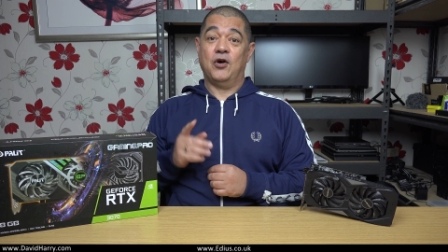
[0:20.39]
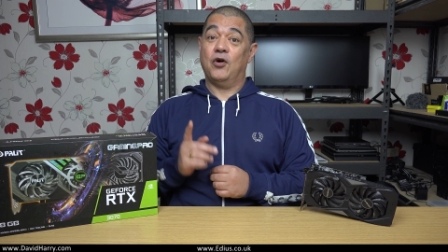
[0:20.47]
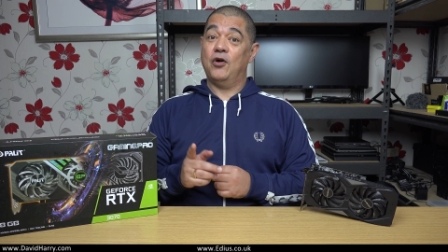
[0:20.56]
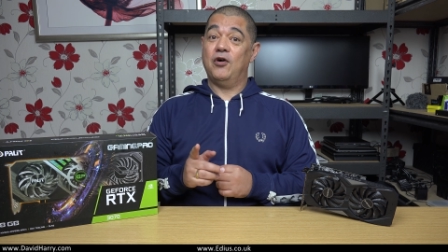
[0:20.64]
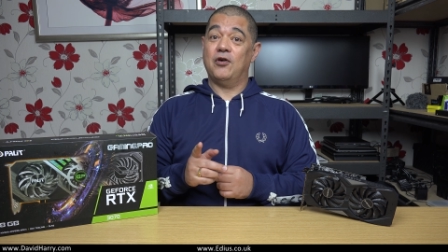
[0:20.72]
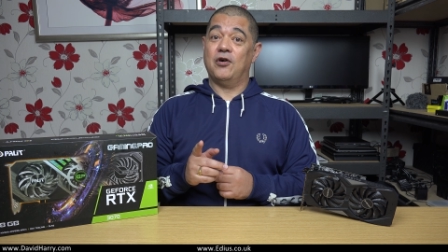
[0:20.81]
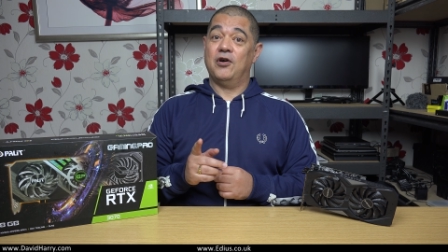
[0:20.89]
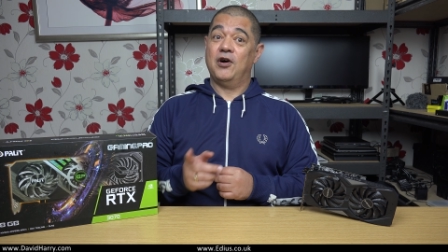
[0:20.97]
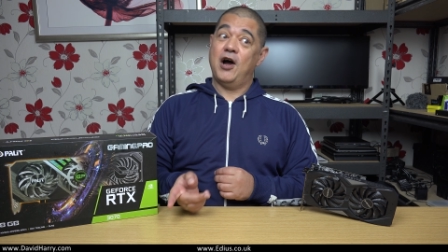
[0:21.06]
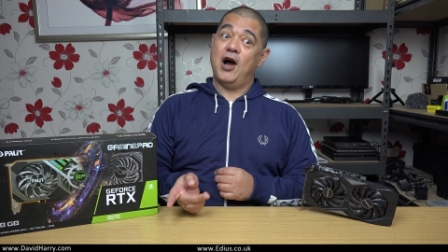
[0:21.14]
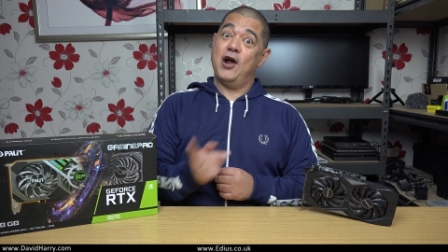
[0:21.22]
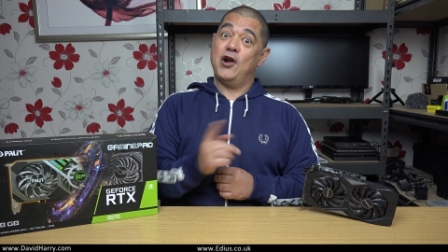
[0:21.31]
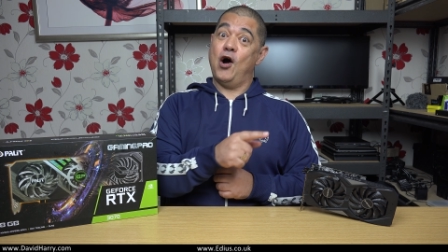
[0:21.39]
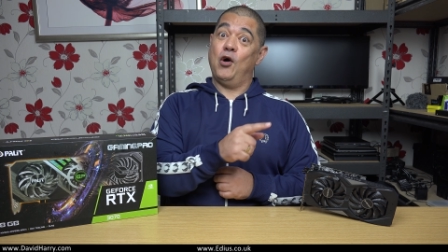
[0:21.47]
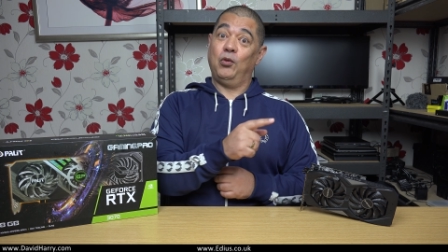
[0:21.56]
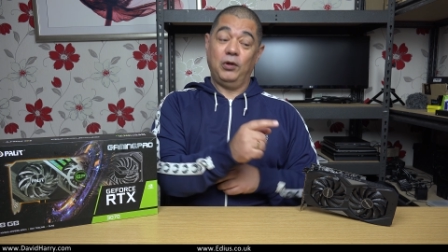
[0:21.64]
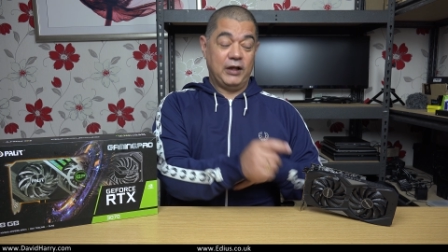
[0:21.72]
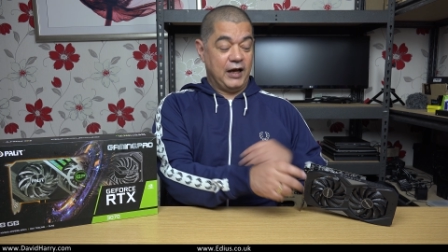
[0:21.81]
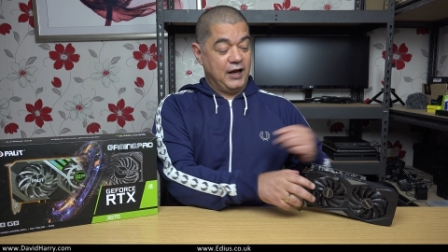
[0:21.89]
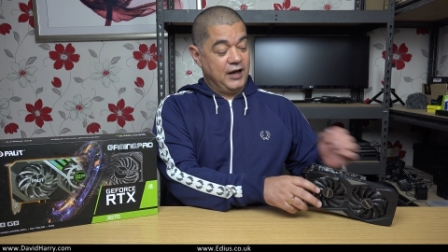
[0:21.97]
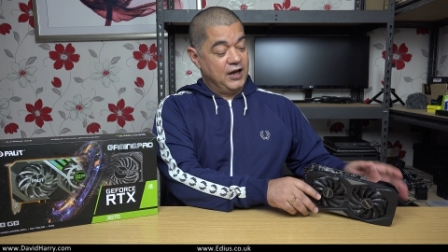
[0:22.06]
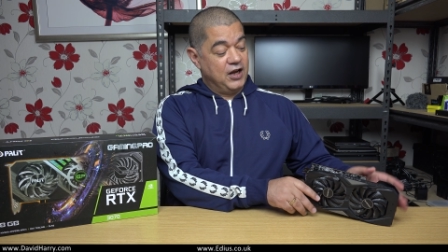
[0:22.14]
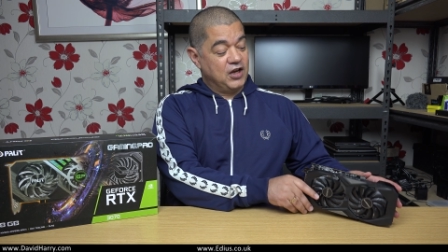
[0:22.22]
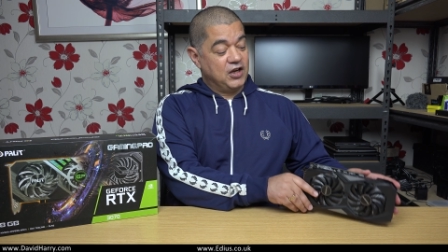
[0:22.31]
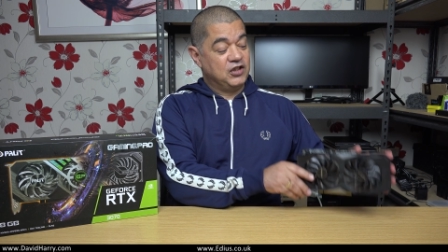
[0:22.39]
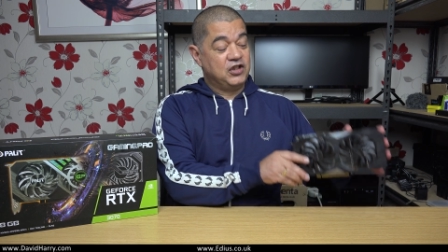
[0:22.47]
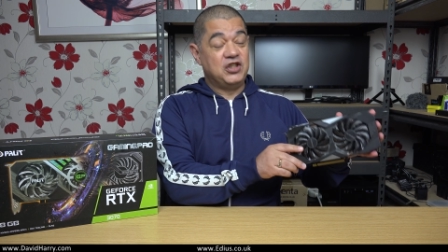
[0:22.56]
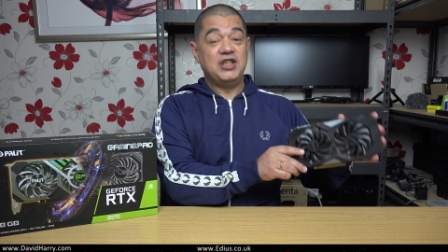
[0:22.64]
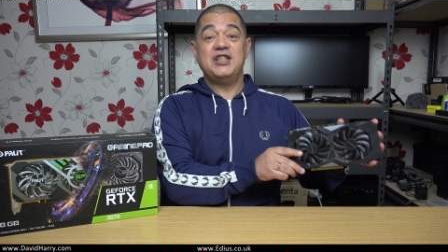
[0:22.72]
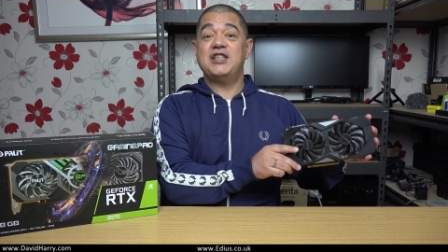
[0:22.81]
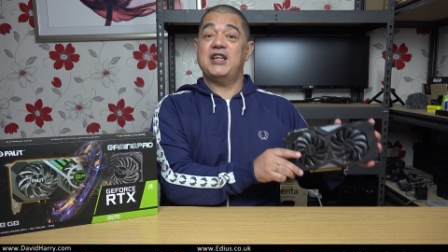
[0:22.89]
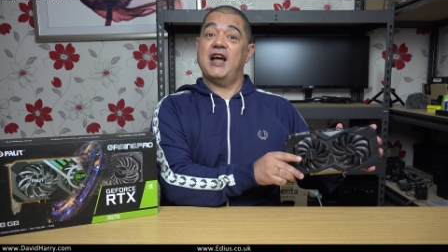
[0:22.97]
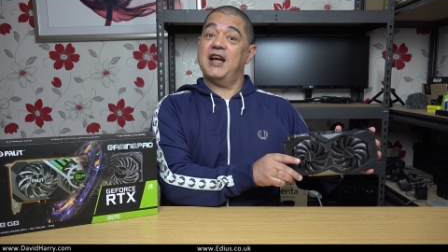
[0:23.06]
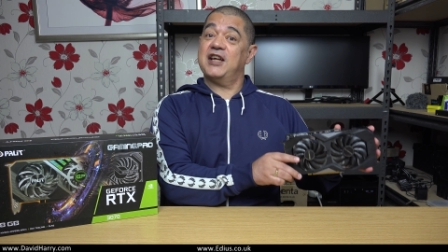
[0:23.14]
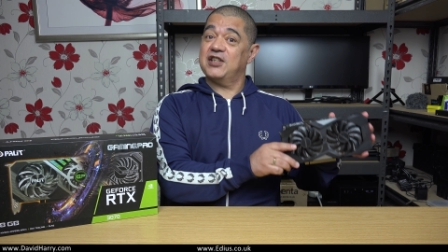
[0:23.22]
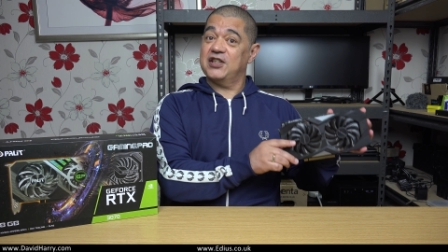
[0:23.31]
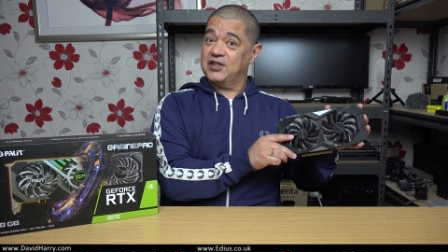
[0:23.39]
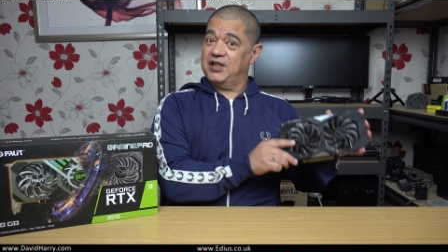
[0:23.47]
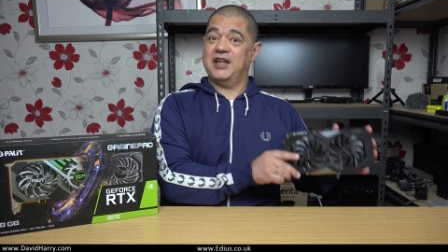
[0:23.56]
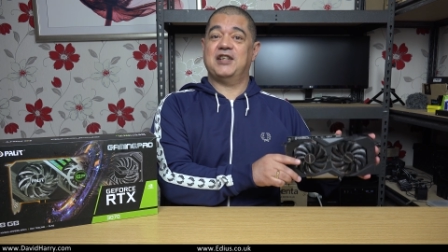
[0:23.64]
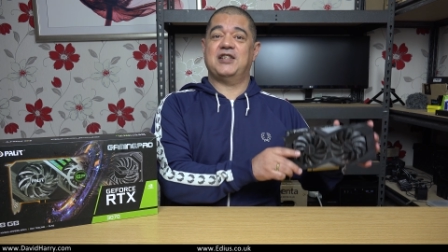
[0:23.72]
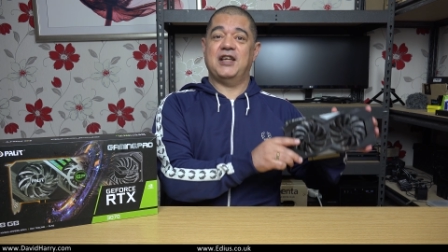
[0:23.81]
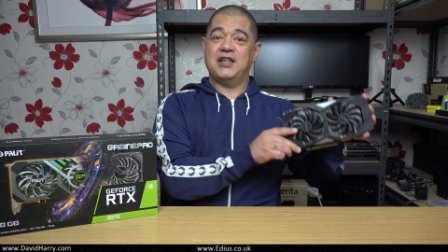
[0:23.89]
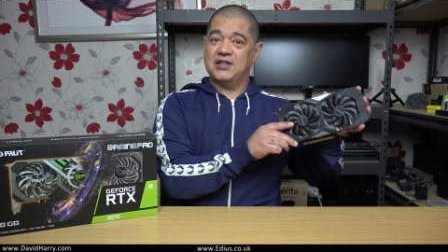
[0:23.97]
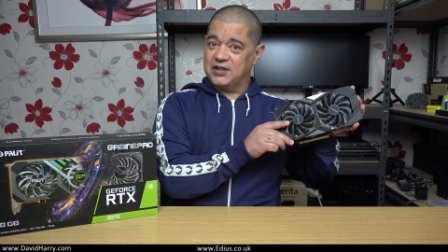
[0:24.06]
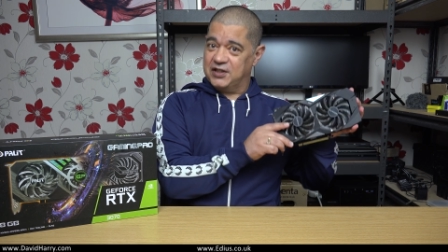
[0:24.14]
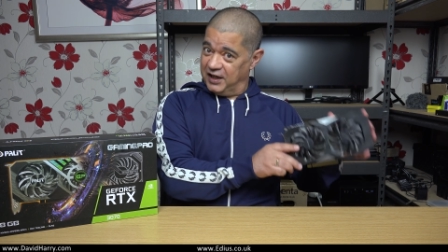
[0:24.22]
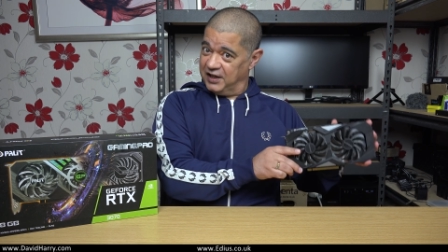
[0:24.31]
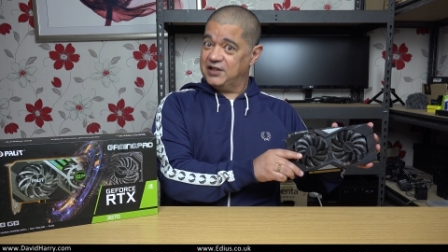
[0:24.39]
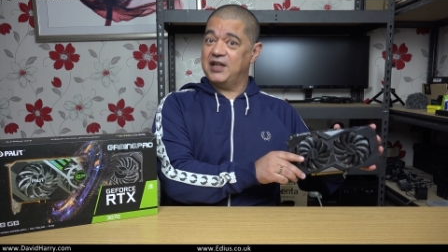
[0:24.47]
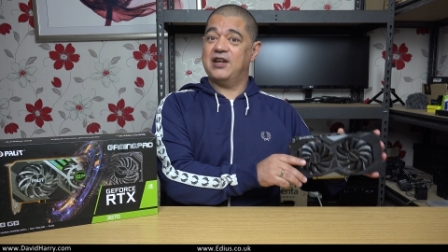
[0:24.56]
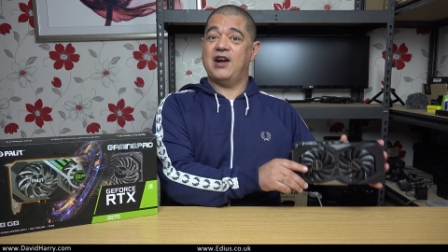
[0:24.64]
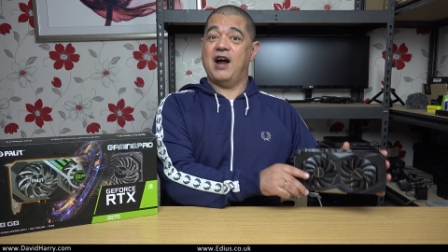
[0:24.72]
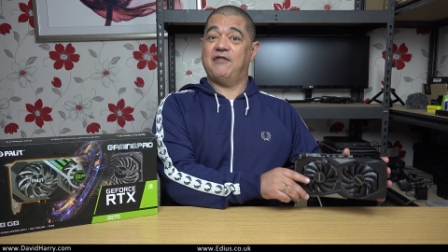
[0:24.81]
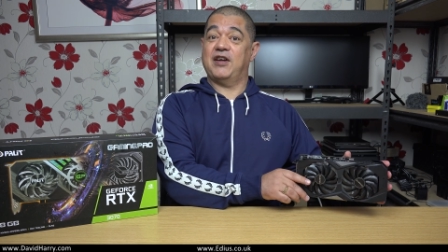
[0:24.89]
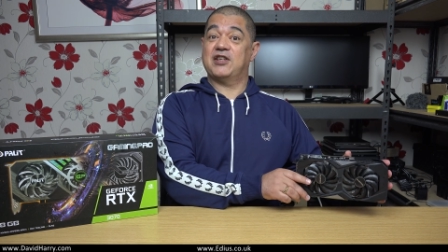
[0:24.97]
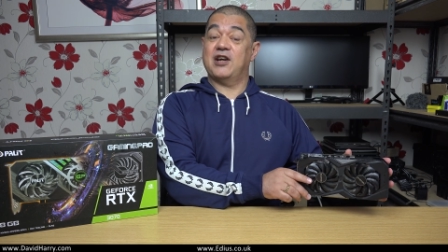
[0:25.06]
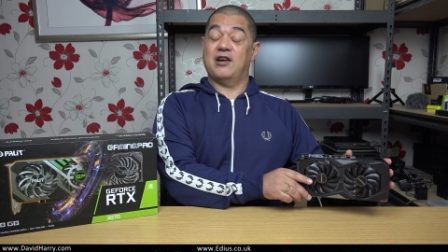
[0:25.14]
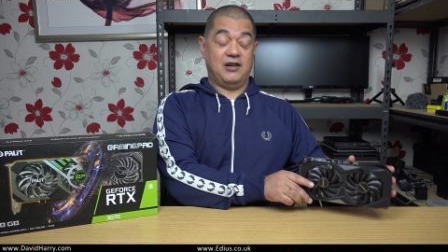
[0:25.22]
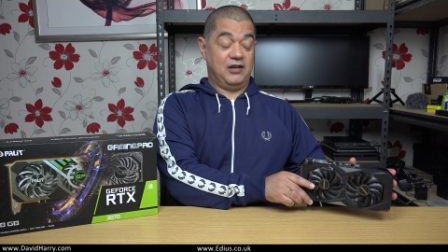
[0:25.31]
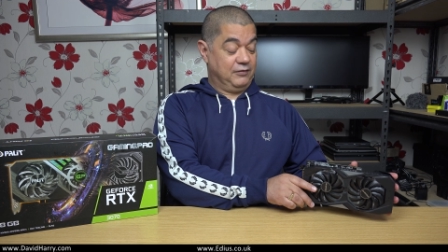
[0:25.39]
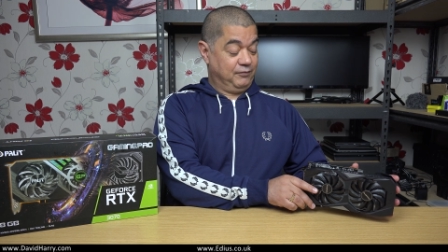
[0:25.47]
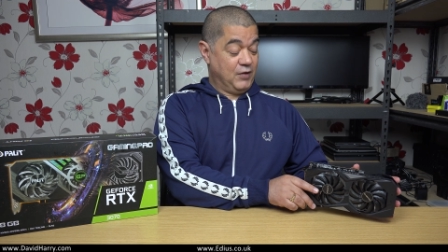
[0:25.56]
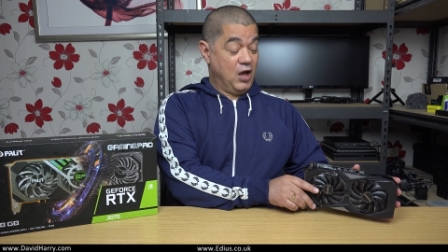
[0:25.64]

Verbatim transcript: or an older GTX 1660 graphics card?